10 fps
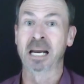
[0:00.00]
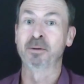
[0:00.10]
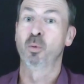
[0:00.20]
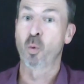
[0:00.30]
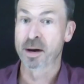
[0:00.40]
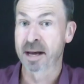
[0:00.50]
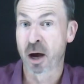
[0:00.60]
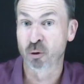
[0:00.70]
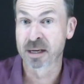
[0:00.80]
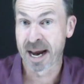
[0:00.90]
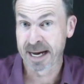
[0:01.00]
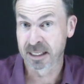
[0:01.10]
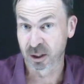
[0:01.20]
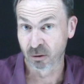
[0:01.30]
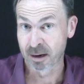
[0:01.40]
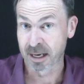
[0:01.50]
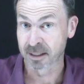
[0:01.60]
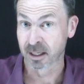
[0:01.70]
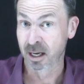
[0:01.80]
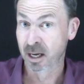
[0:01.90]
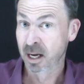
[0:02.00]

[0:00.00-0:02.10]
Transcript: add up to 180 degrees.